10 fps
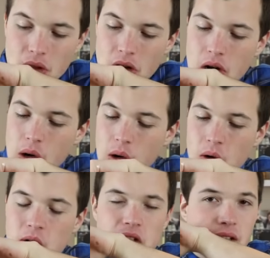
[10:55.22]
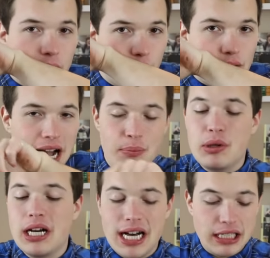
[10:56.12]
Holy
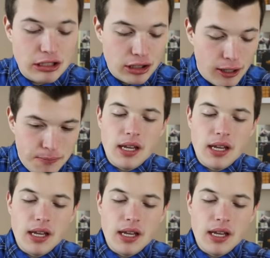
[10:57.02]
crap, guys.